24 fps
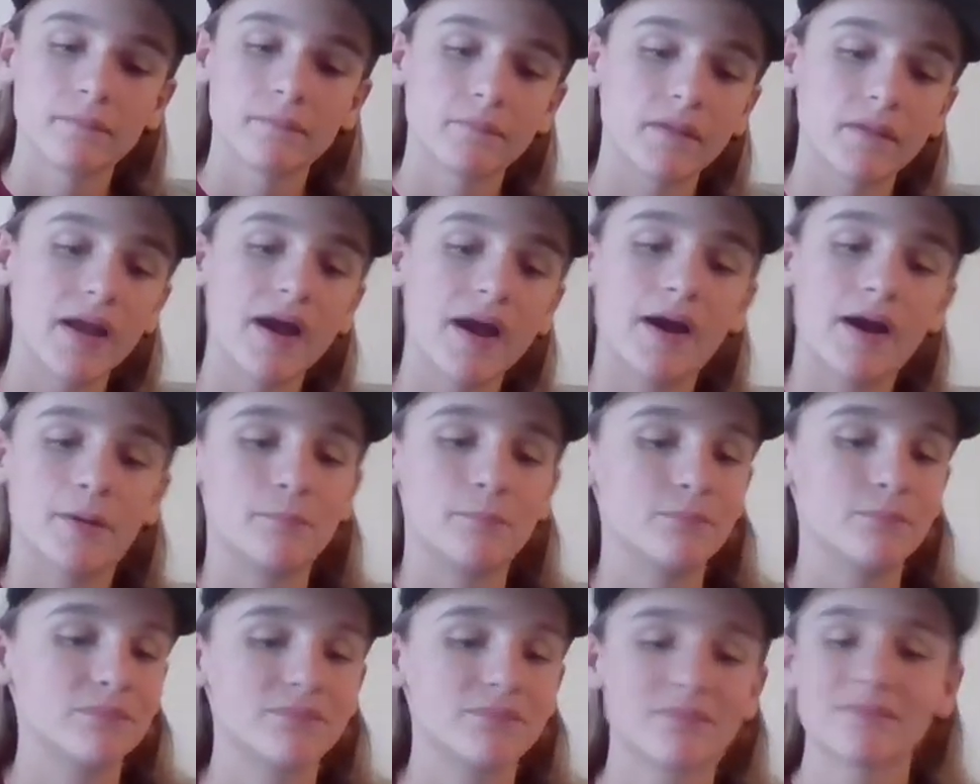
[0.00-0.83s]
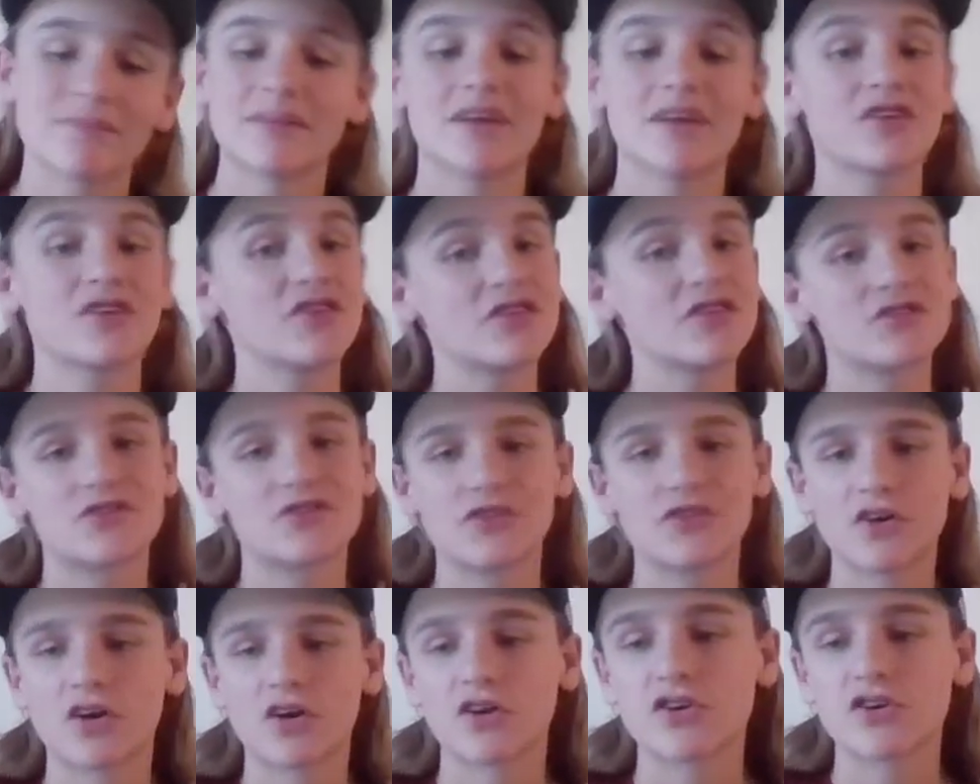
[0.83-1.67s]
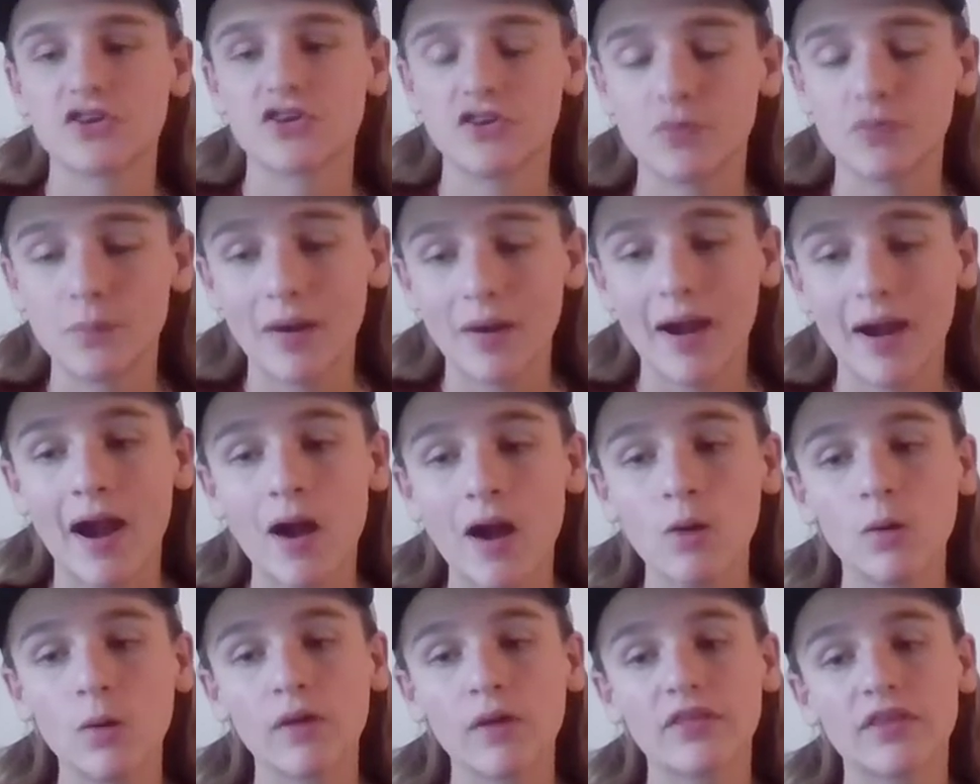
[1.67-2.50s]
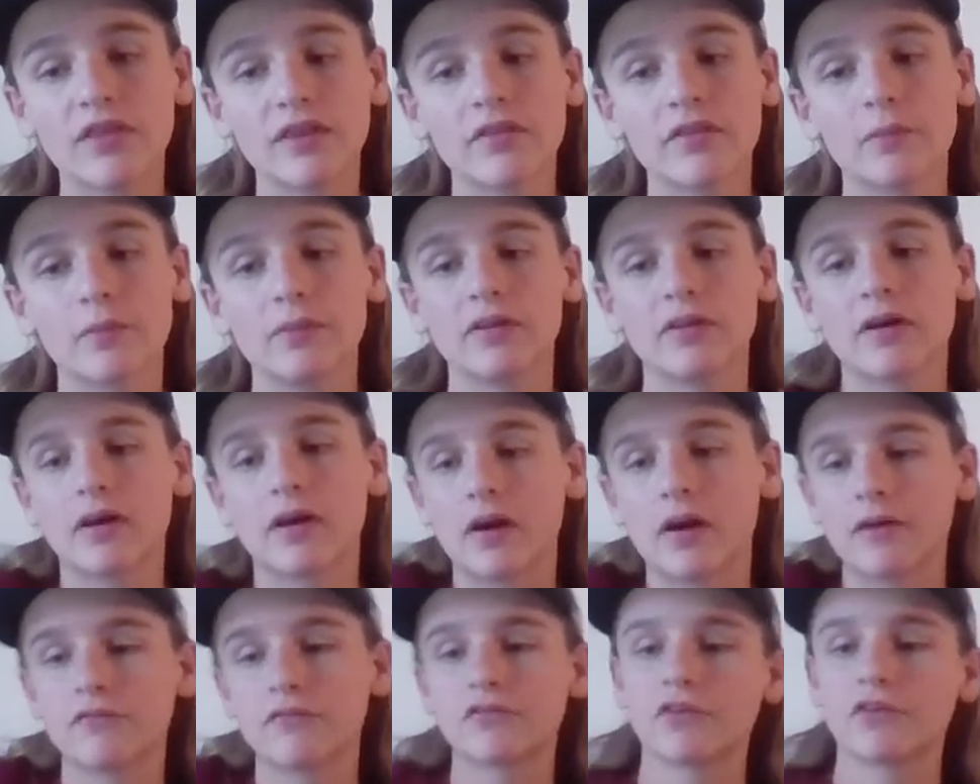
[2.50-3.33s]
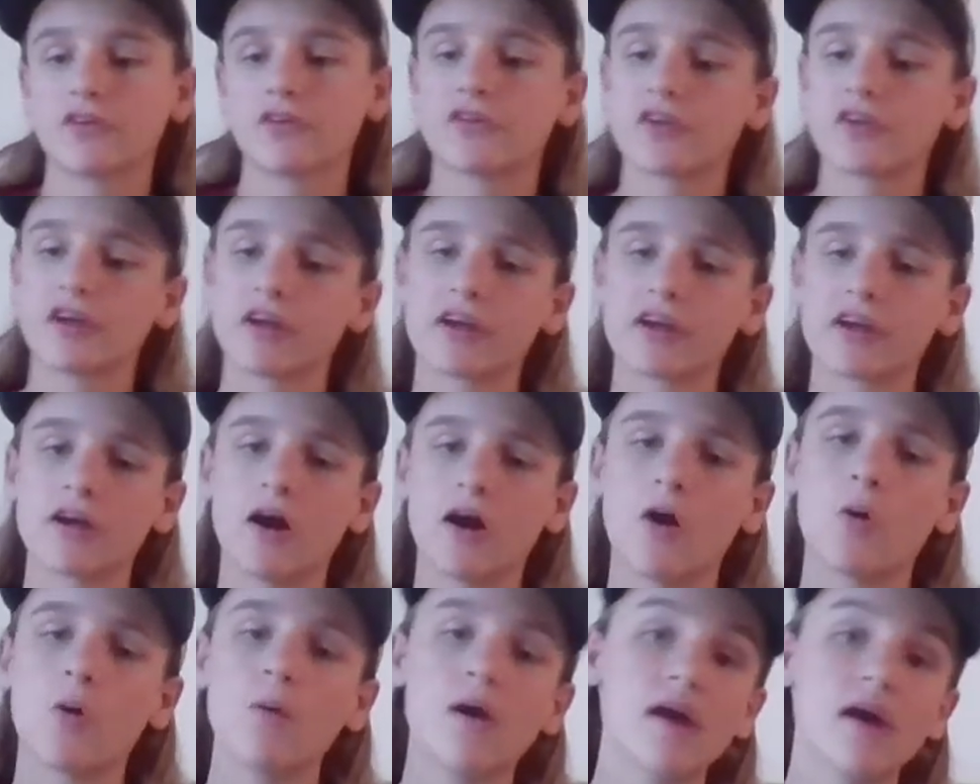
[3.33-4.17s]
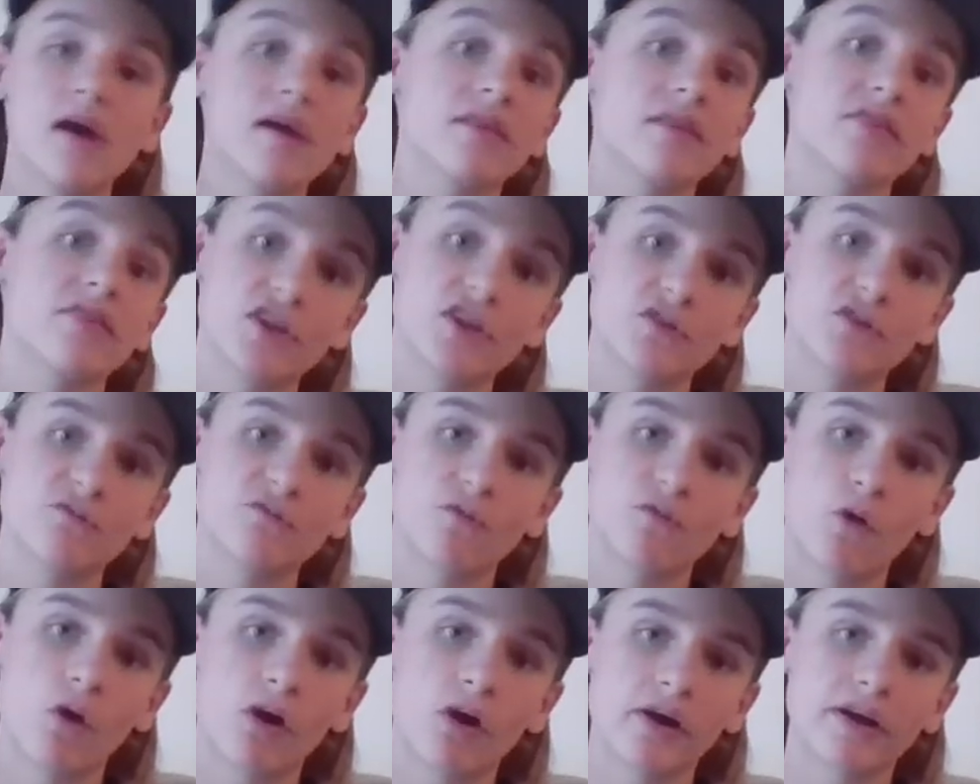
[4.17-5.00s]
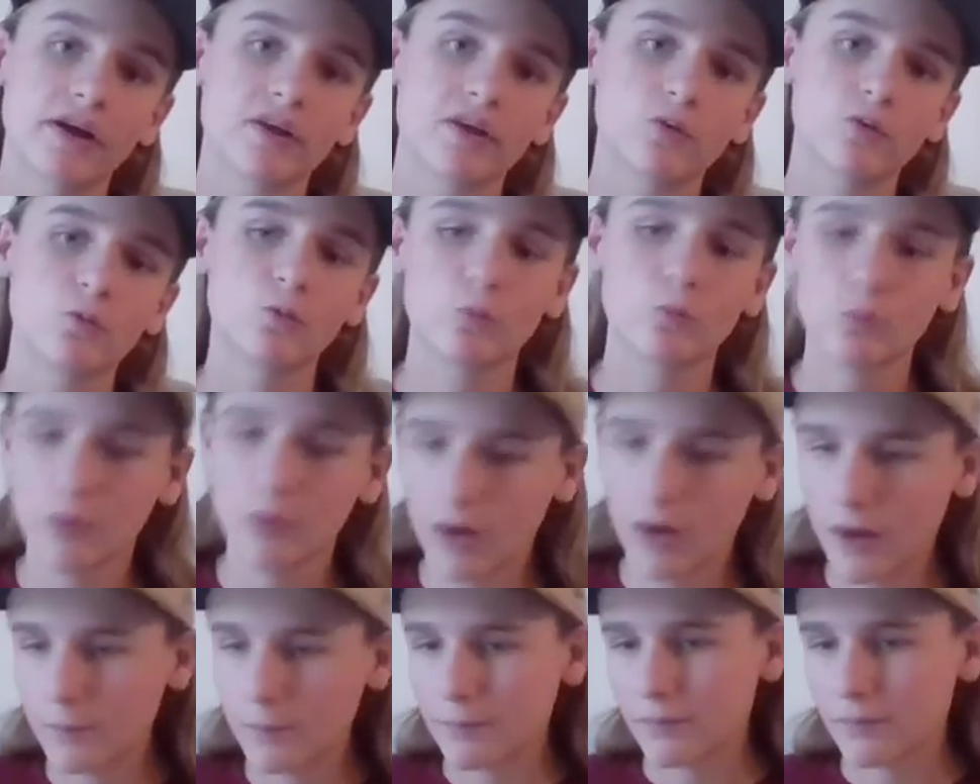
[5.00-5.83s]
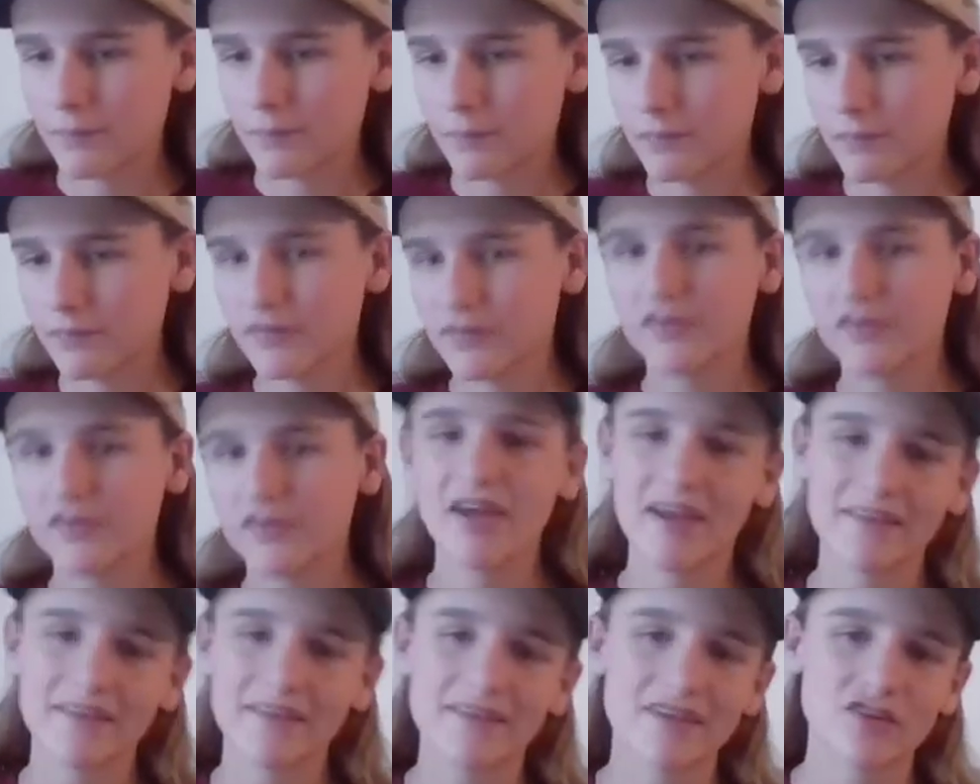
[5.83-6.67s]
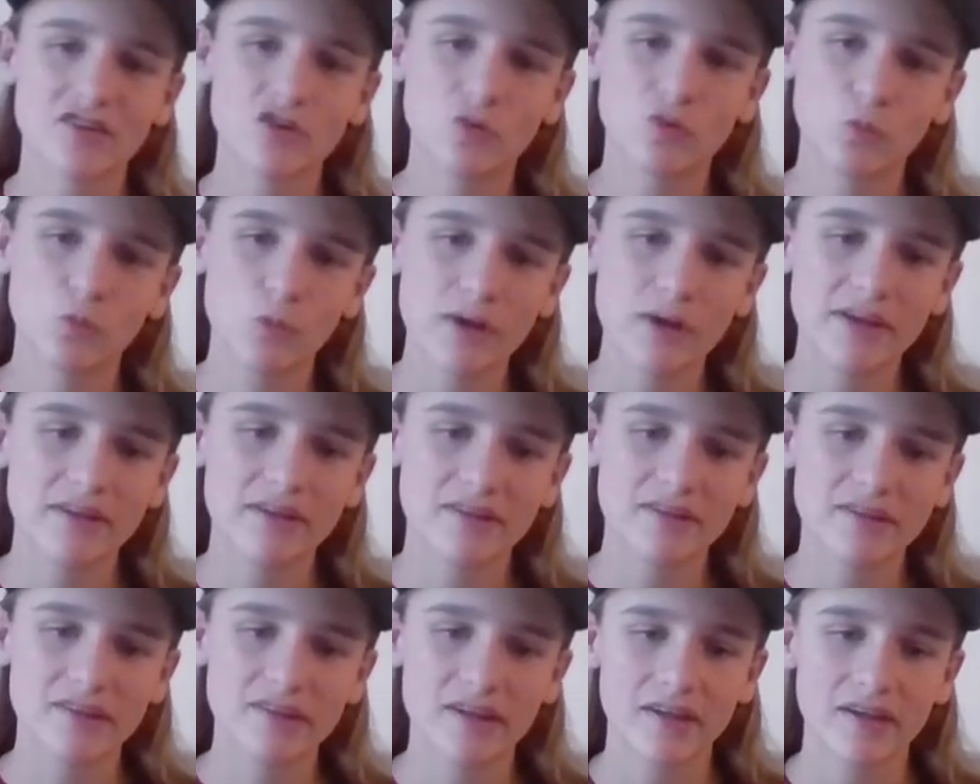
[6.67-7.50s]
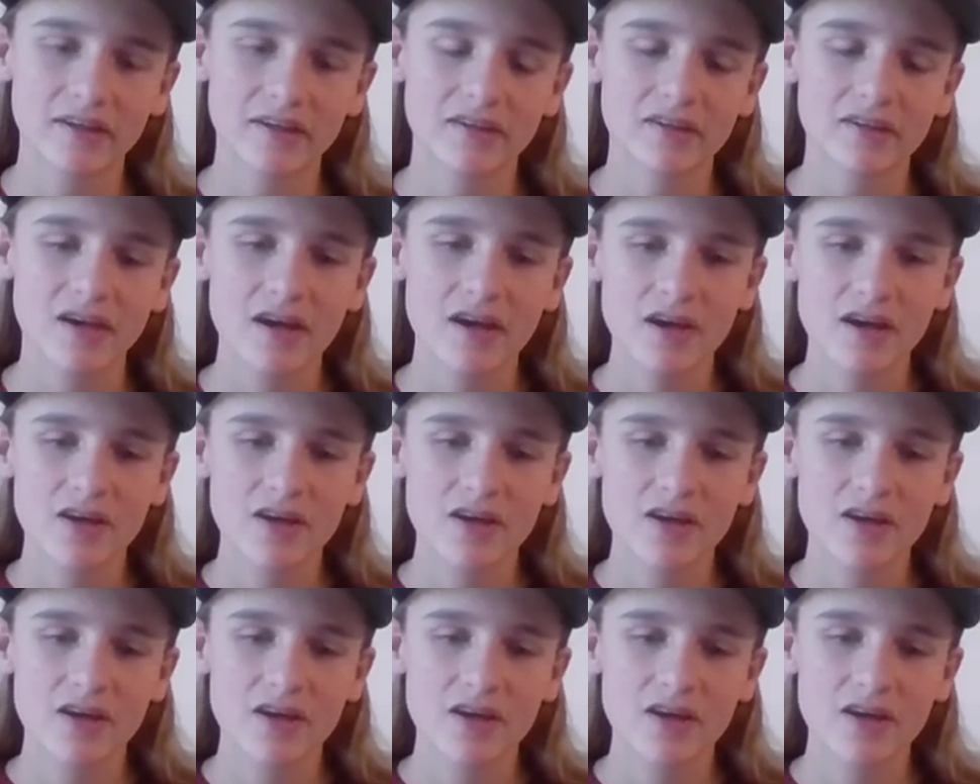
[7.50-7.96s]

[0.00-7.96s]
yeah, that's the Chargers. But how I think the playoffs is going to go this far, and I'm um, saying this in week six.